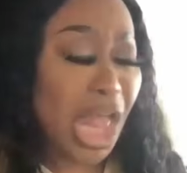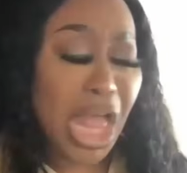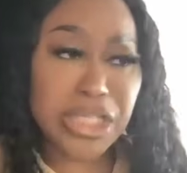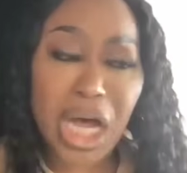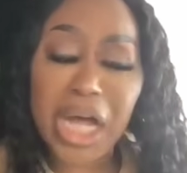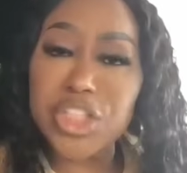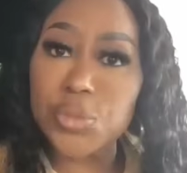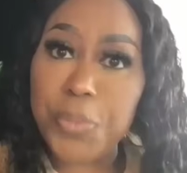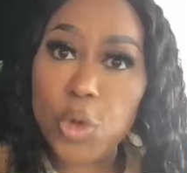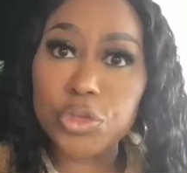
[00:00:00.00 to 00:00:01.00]
and God
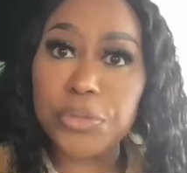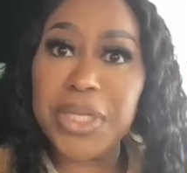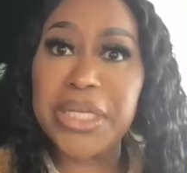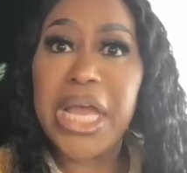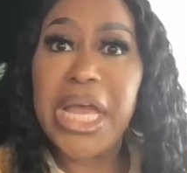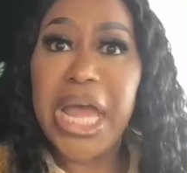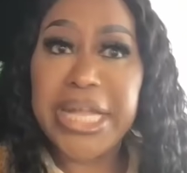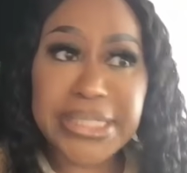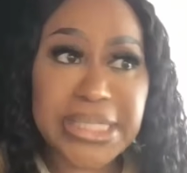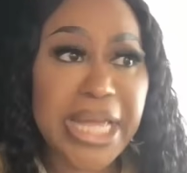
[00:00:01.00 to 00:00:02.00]
spoke to me
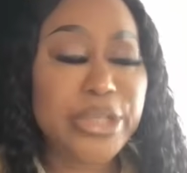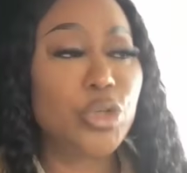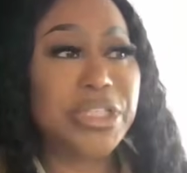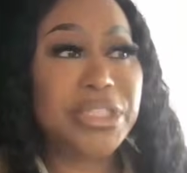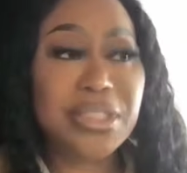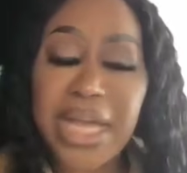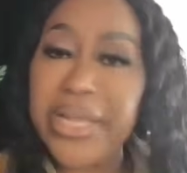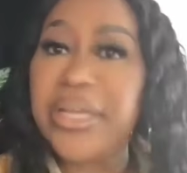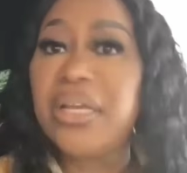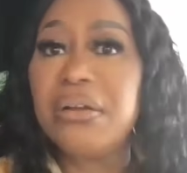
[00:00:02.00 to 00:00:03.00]
and said, you could
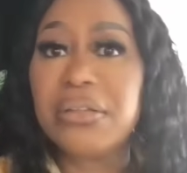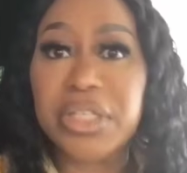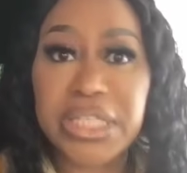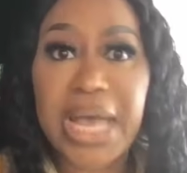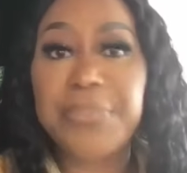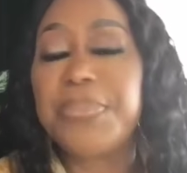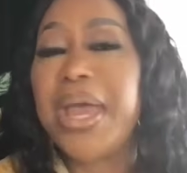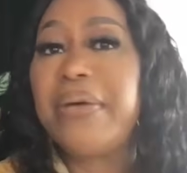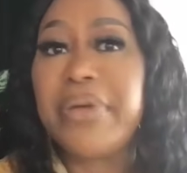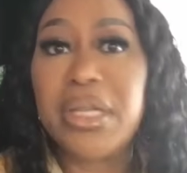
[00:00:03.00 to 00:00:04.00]
stay here, you could get
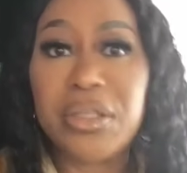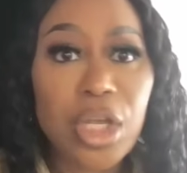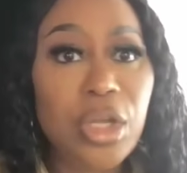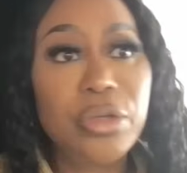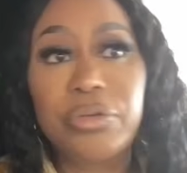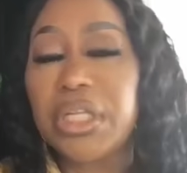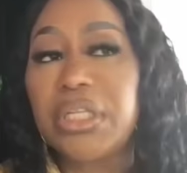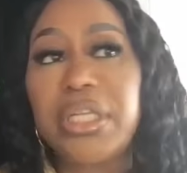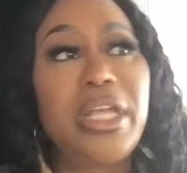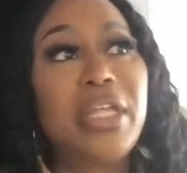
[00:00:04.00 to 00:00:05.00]
married, you can
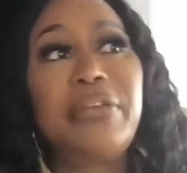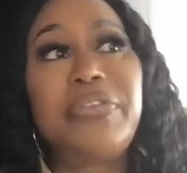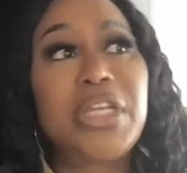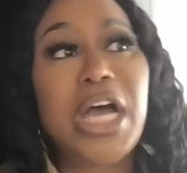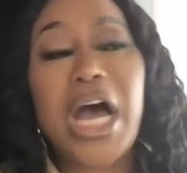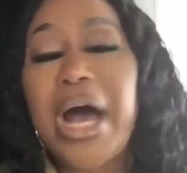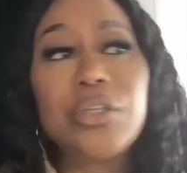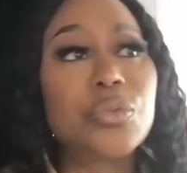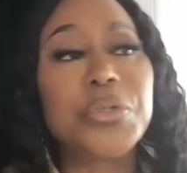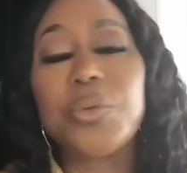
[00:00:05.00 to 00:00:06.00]
live in a
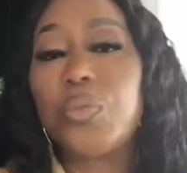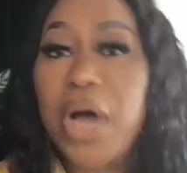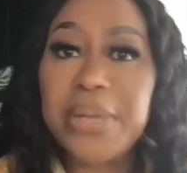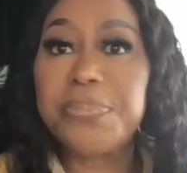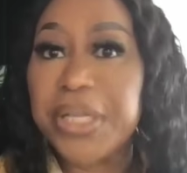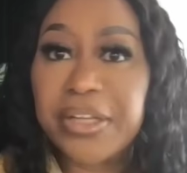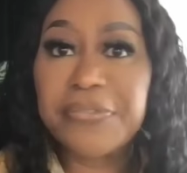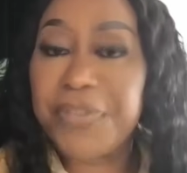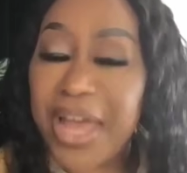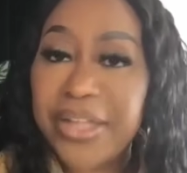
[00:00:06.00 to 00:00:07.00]
house with a white
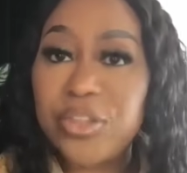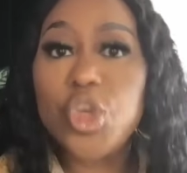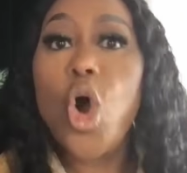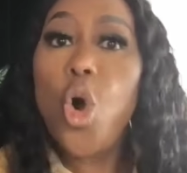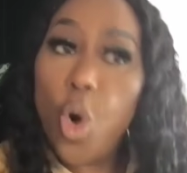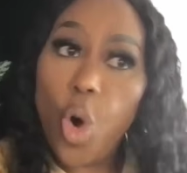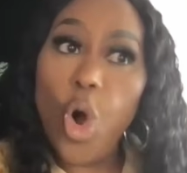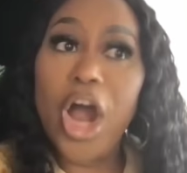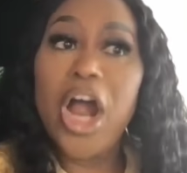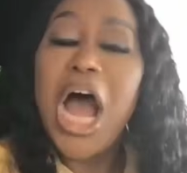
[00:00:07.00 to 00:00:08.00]
picket fence,
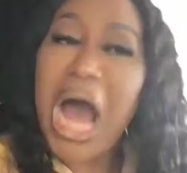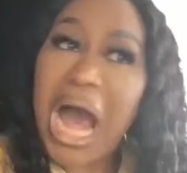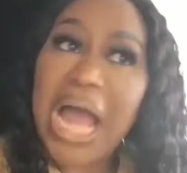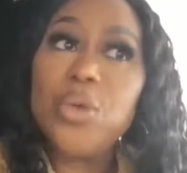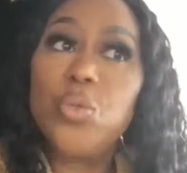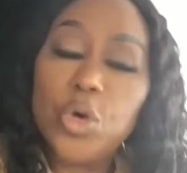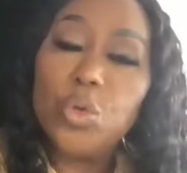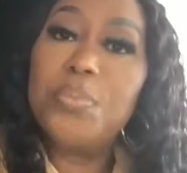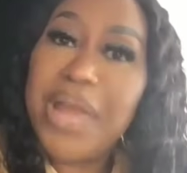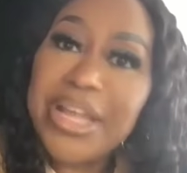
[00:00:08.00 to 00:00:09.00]
or I will
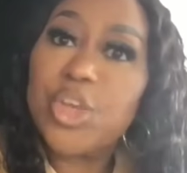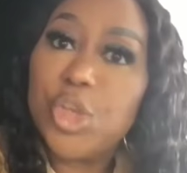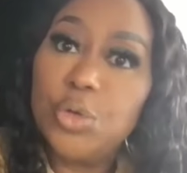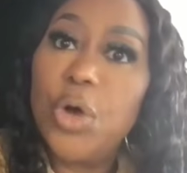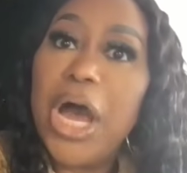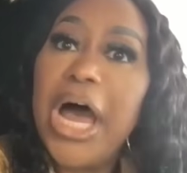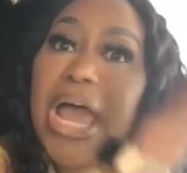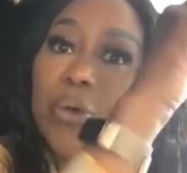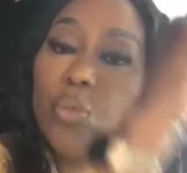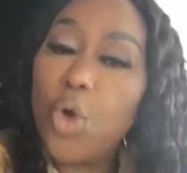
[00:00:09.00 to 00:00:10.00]
make you
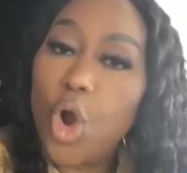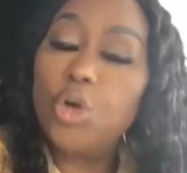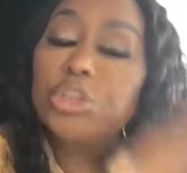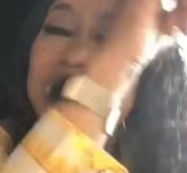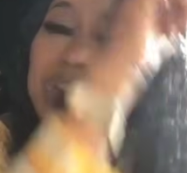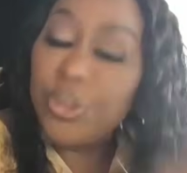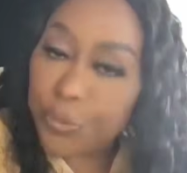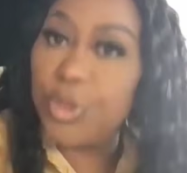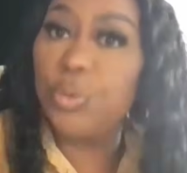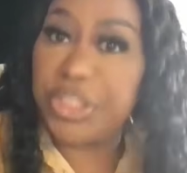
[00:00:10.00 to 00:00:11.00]
a world
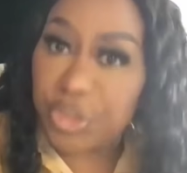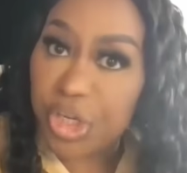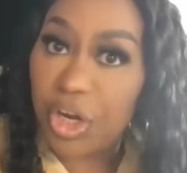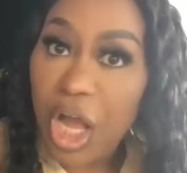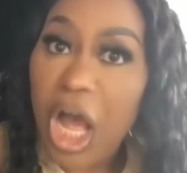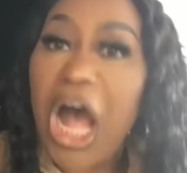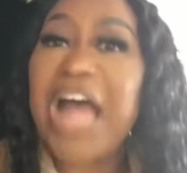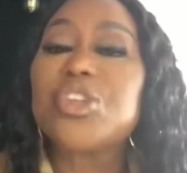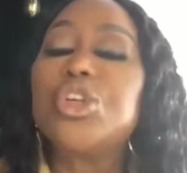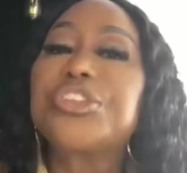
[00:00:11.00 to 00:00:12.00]
influencer.
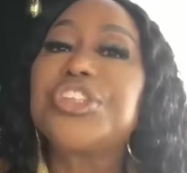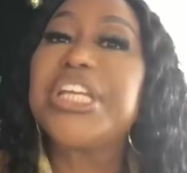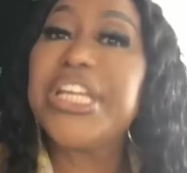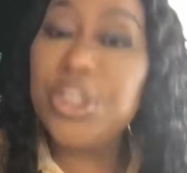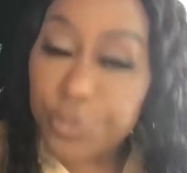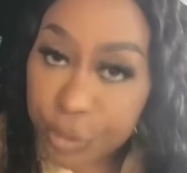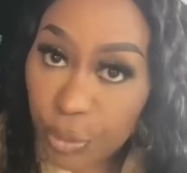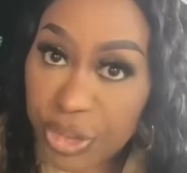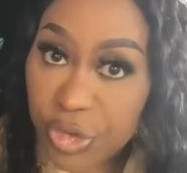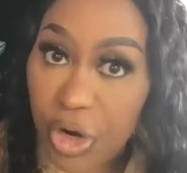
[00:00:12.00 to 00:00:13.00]
I took the
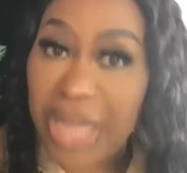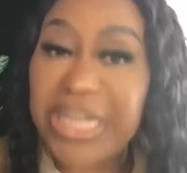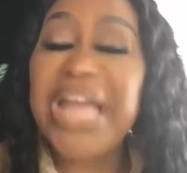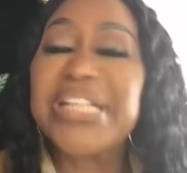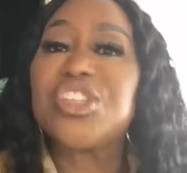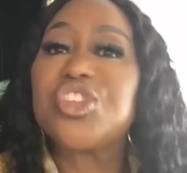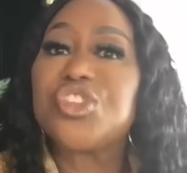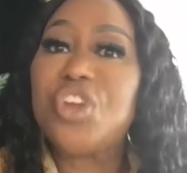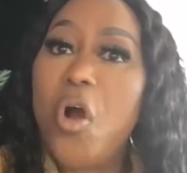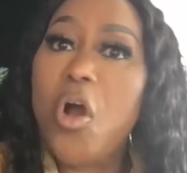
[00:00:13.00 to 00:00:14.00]
influencer and I had to
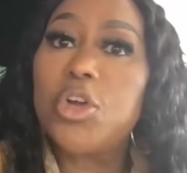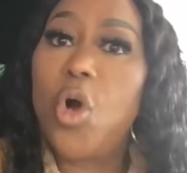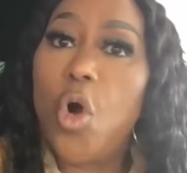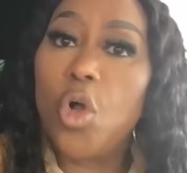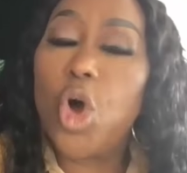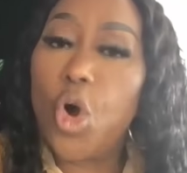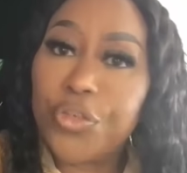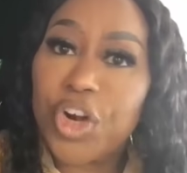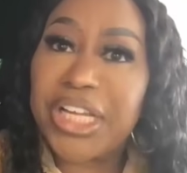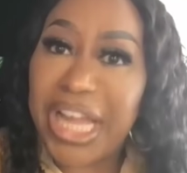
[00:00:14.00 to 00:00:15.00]
start all
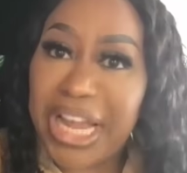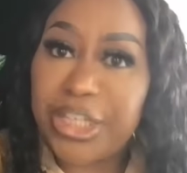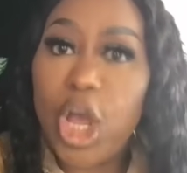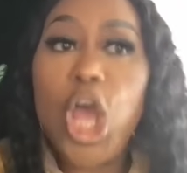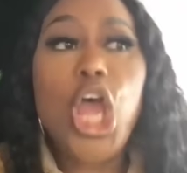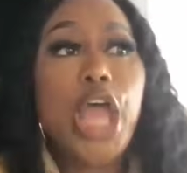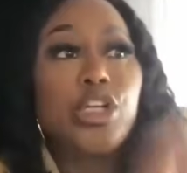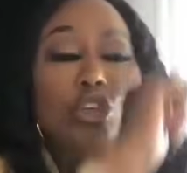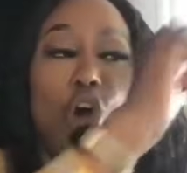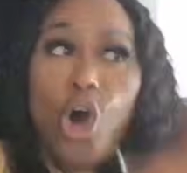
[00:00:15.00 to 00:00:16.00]
over again.
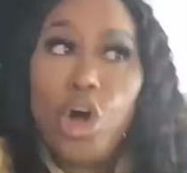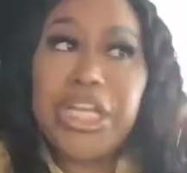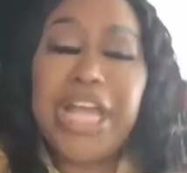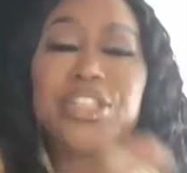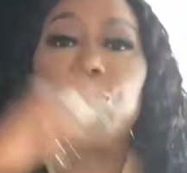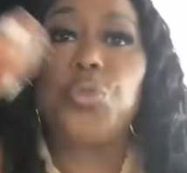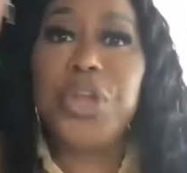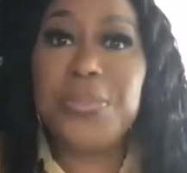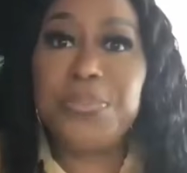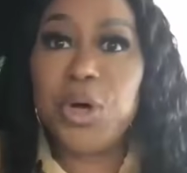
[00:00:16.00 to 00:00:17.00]
And God had to
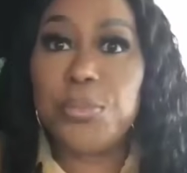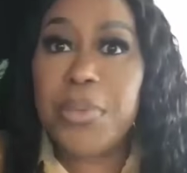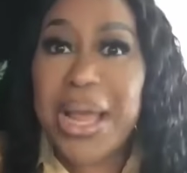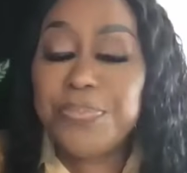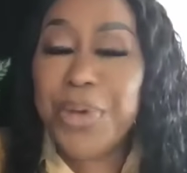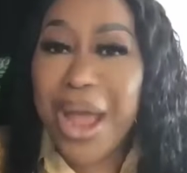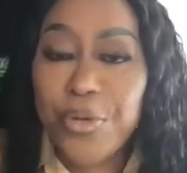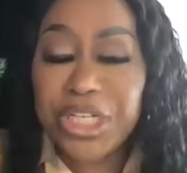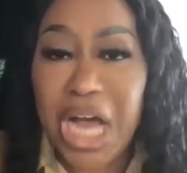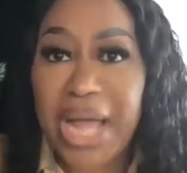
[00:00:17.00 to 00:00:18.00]
rebuild my
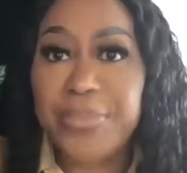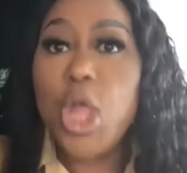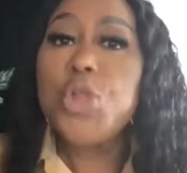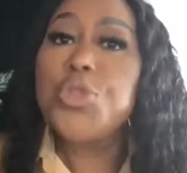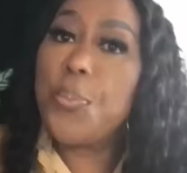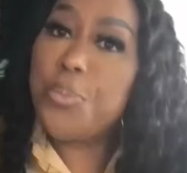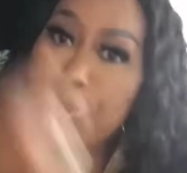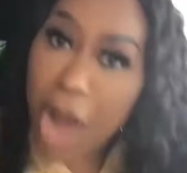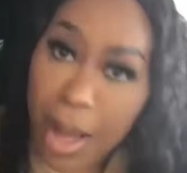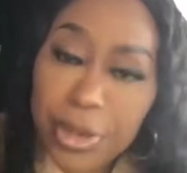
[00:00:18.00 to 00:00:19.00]
paradigm. The
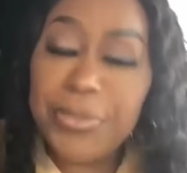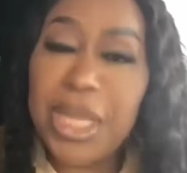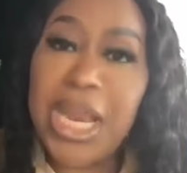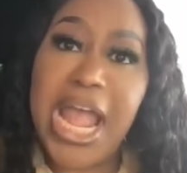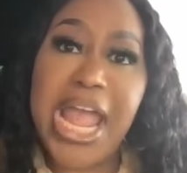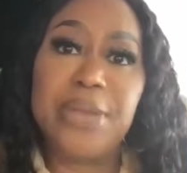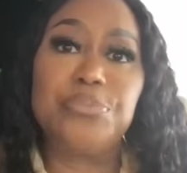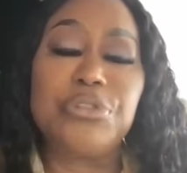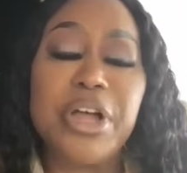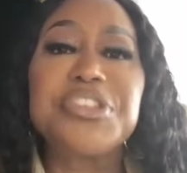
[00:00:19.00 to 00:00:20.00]
problem that I had,
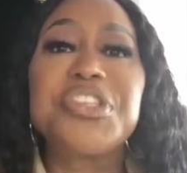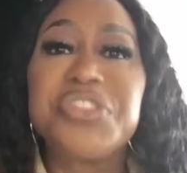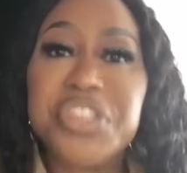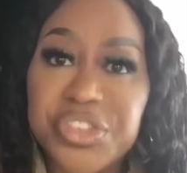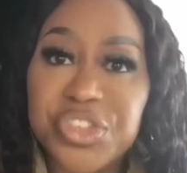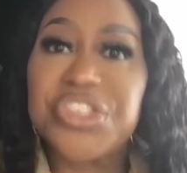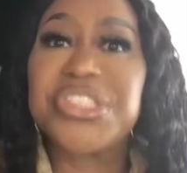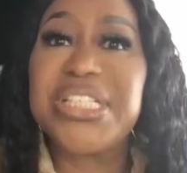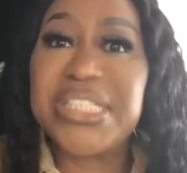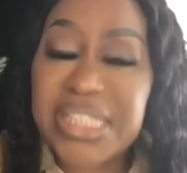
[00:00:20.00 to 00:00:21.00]
brothers and sisters,
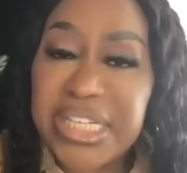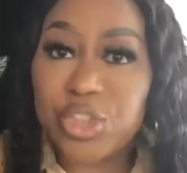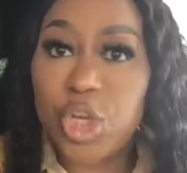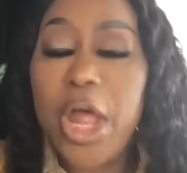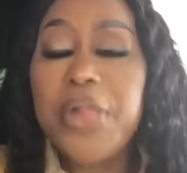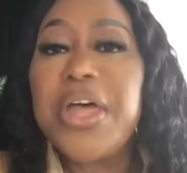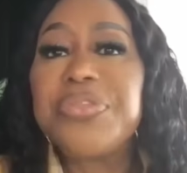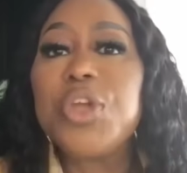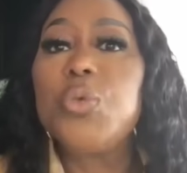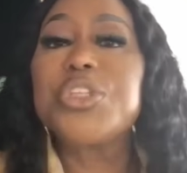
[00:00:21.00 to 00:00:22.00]
is this, that
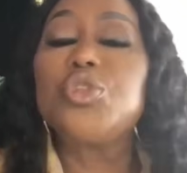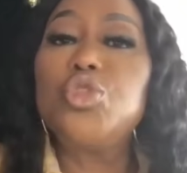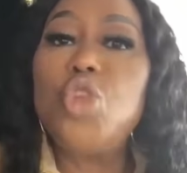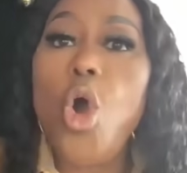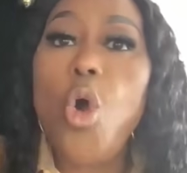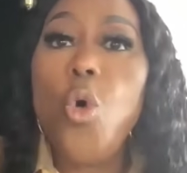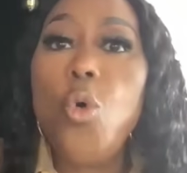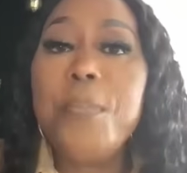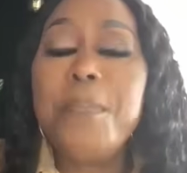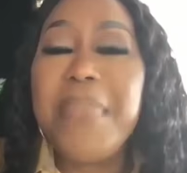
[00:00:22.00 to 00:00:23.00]
there was
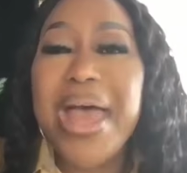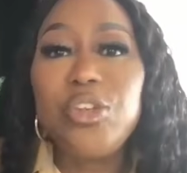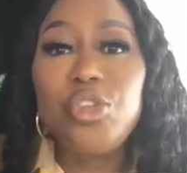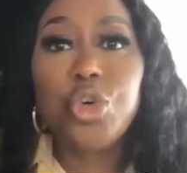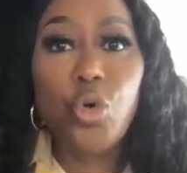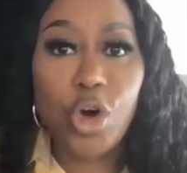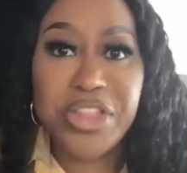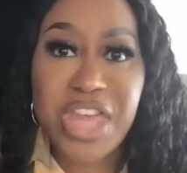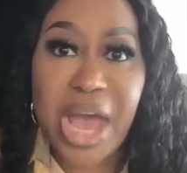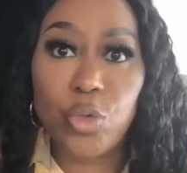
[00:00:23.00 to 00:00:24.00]
no mentor
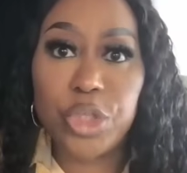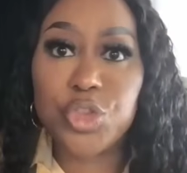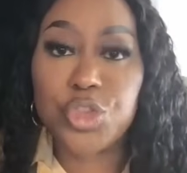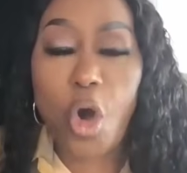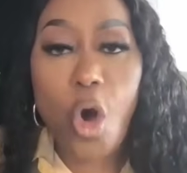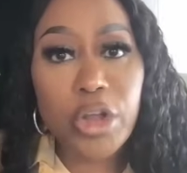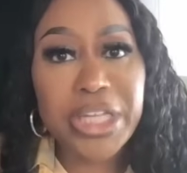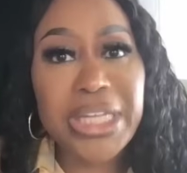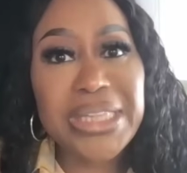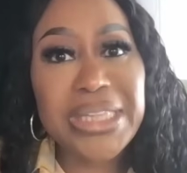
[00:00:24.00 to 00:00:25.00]
that was
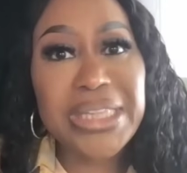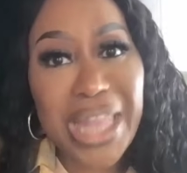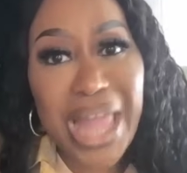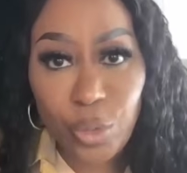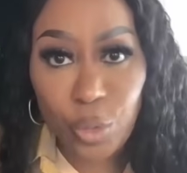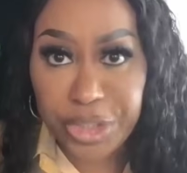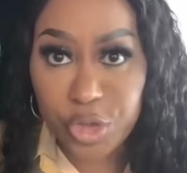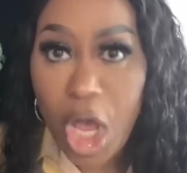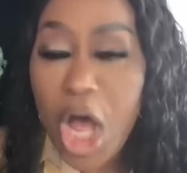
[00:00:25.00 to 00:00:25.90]
talking this language